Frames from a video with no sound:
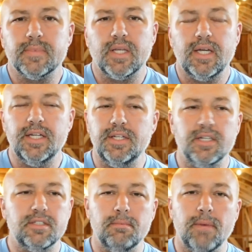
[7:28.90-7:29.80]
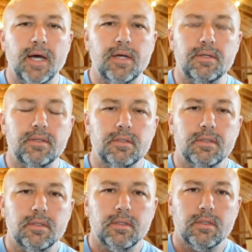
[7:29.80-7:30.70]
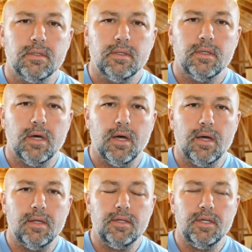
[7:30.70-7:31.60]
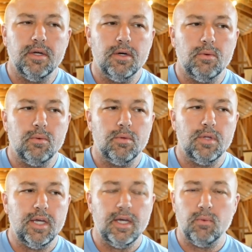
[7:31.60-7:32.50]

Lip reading: it doesn't matter, he